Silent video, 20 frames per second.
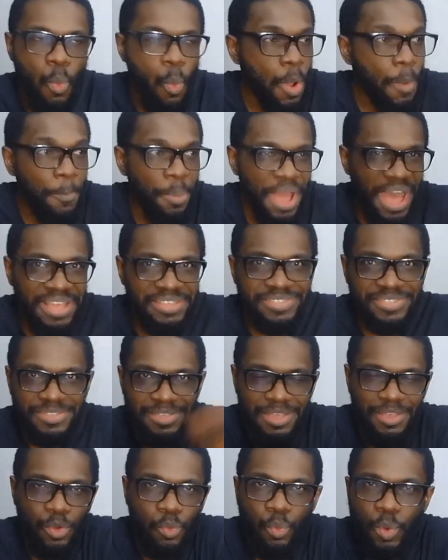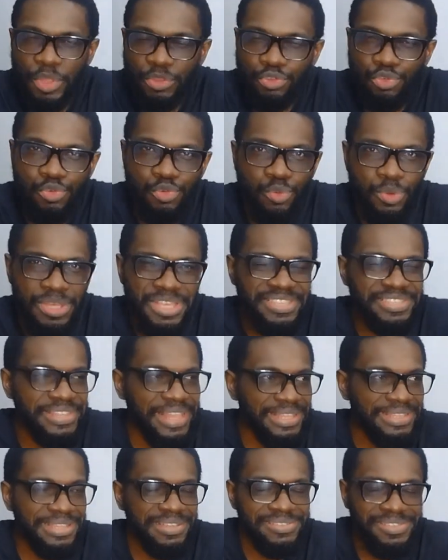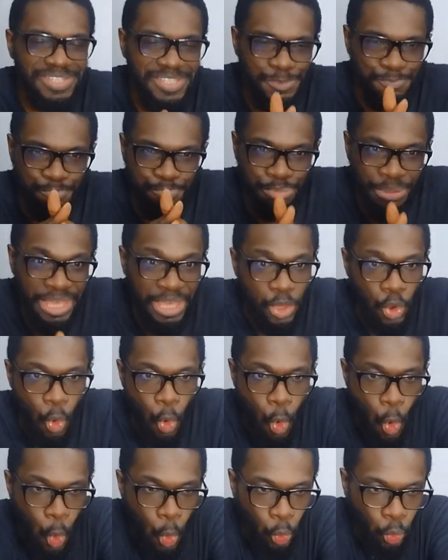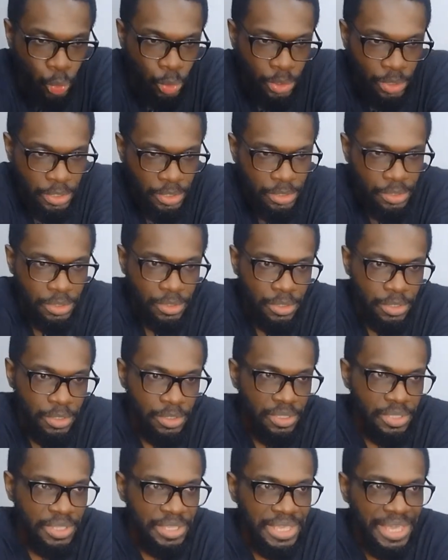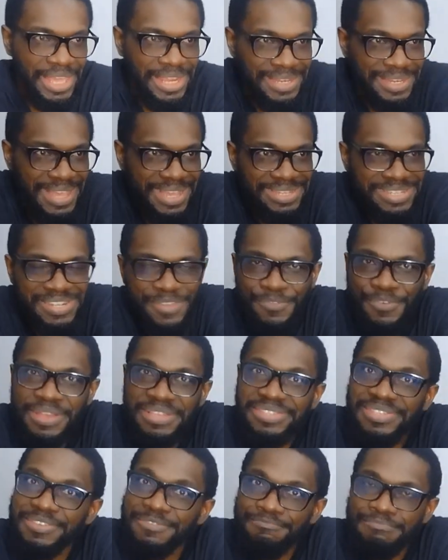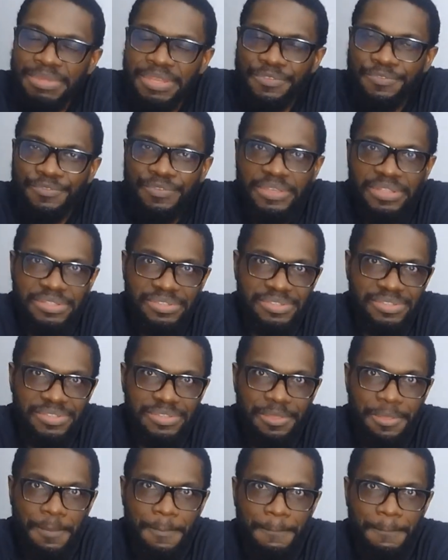One pass, we're through. It's like there's this big hole in their defensive midfield.